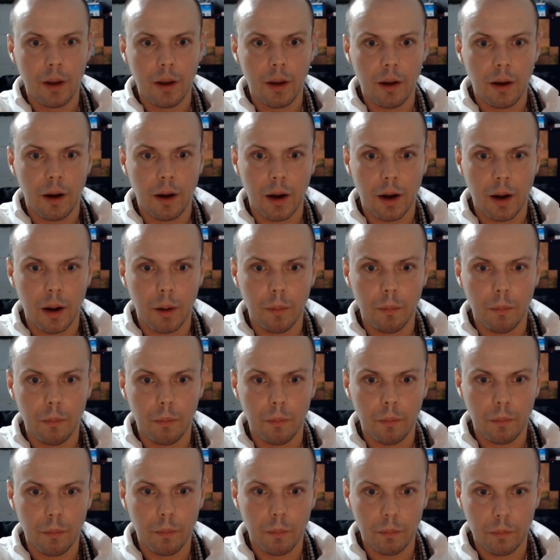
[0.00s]

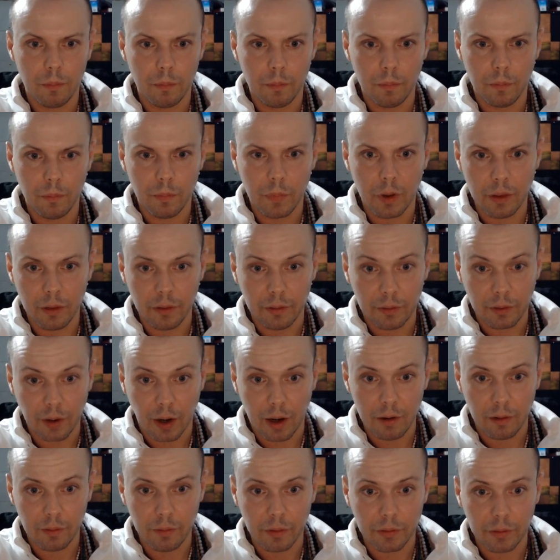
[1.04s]
and the
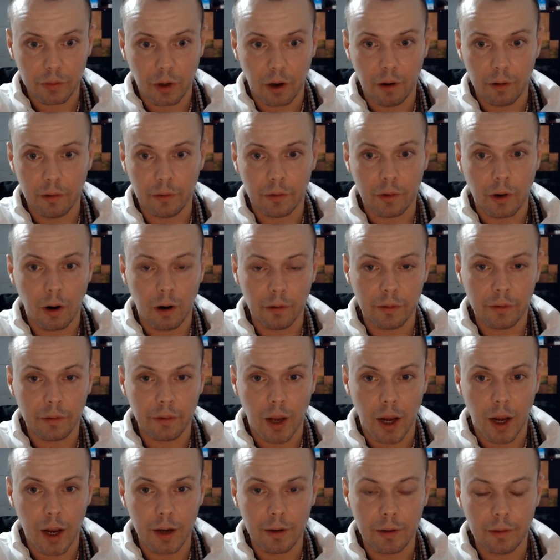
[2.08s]
title of this card is called
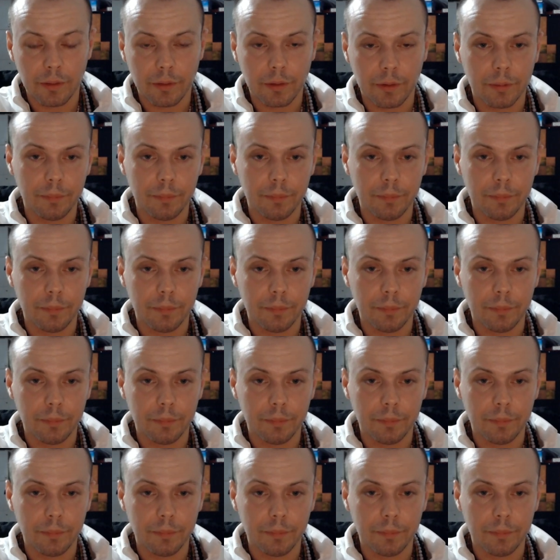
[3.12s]
Science.